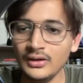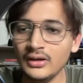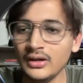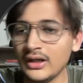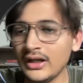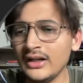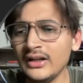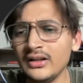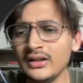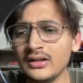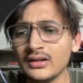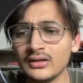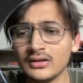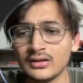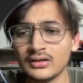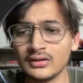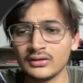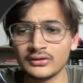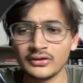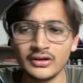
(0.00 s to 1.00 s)
And
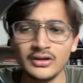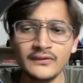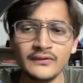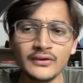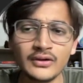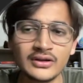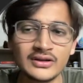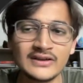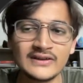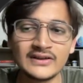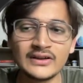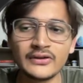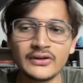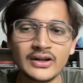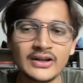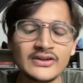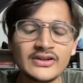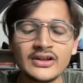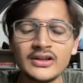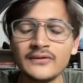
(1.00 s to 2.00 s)
sorry, for this
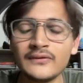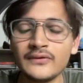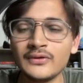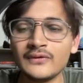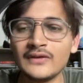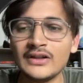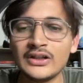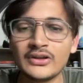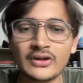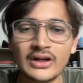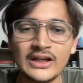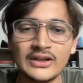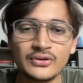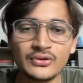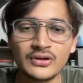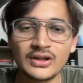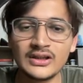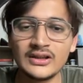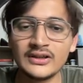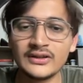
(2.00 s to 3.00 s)
iteration, if you will try to
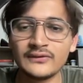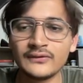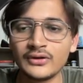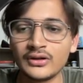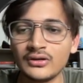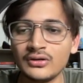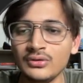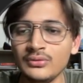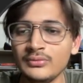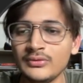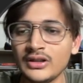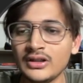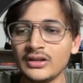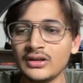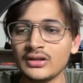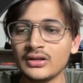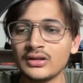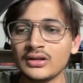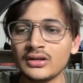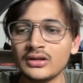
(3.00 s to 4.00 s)
run this for loop, then
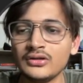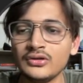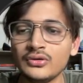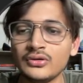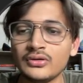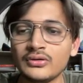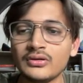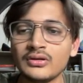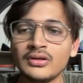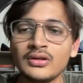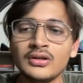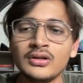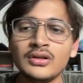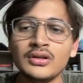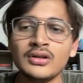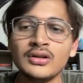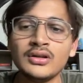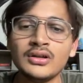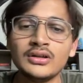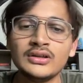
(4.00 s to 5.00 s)

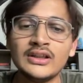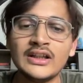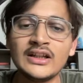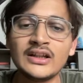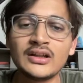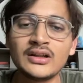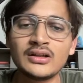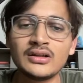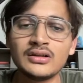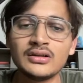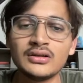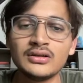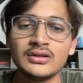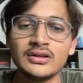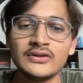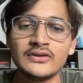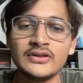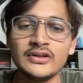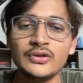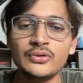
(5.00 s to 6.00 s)
our
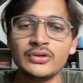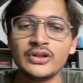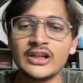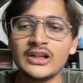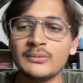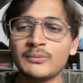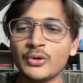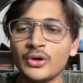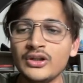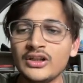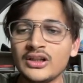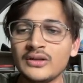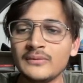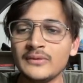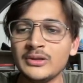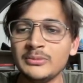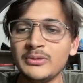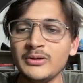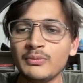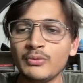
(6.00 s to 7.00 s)
this new tail pointer
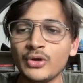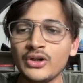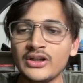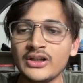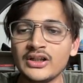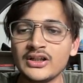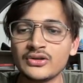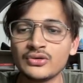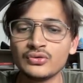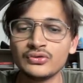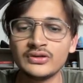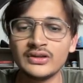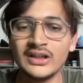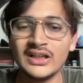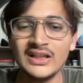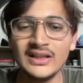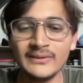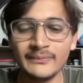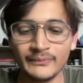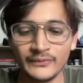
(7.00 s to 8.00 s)
will be pointing to
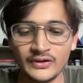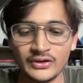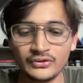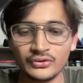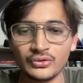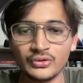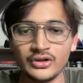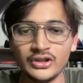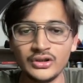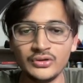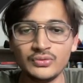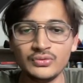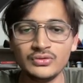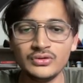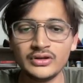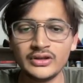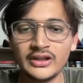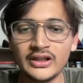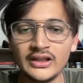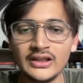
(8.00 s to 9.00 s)
3. So new
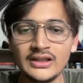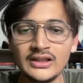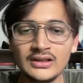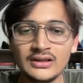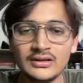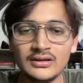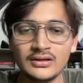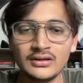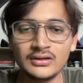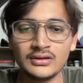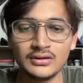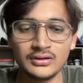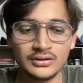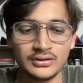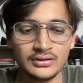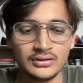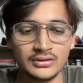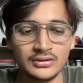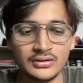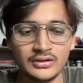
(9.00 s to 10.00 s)
tail
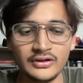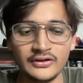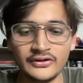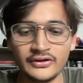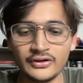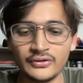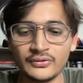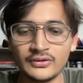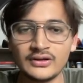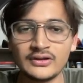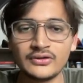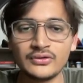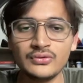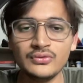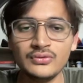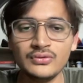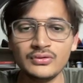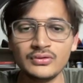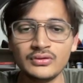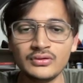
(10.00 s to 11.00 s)
is equals to
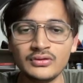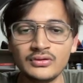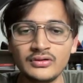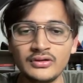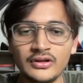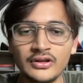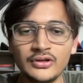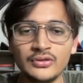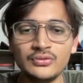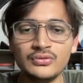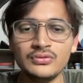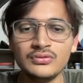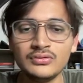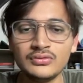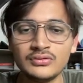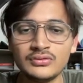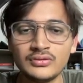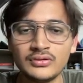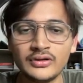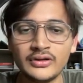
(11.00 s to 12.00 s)
new
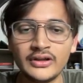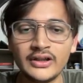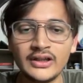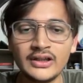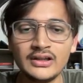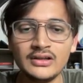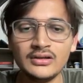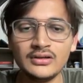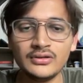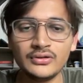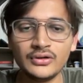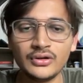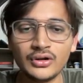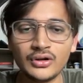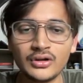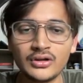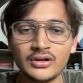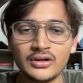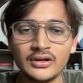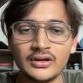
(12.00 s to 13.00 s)
tail
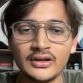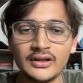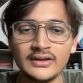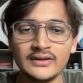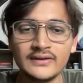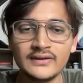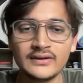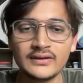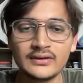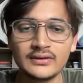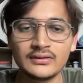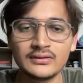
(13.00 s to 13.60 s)
dot next.